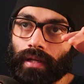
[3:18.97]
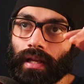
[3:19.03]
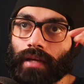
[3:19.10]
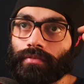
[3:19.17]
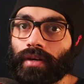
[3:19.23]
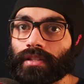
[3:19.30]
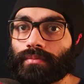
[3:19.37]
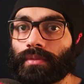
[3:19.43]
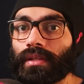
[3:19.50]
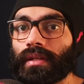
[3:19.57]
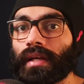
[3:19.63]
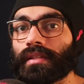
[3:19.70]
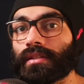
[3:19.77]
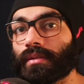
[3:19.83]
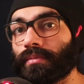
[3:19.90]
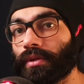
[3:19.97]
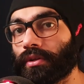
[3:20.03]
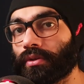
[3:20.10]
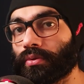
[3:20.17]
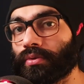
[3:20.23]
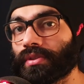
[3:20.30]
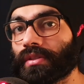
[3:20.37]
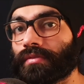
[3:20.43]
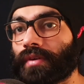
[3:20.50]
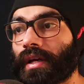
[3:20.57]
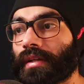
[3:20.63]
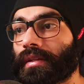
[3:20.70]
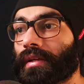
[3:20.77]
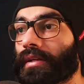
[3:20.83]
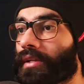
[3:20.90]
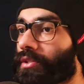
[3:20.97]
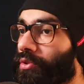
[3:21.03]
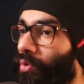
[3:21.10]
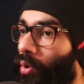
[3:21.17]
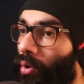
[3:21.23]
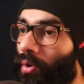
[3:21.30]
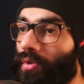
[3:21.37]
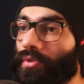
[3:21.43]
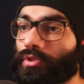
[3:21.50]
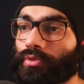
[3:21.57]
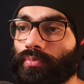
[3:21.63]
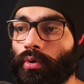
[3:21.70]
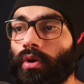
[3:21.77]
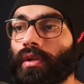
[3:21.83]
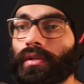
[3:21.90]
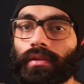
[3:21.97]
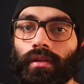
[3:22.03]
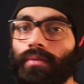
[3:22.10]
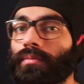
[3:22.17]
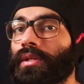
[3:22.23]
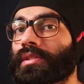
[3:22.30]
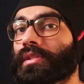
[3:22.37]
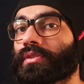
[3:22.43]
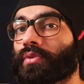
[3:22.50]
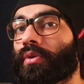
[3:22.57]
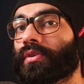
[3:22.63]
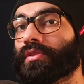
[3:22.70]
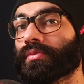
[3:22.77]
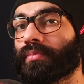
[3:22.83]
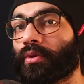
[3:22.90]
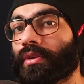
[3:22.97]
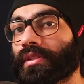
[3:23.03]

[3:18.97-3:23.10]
life has been testament to is the fact that it's all small increments, it's all small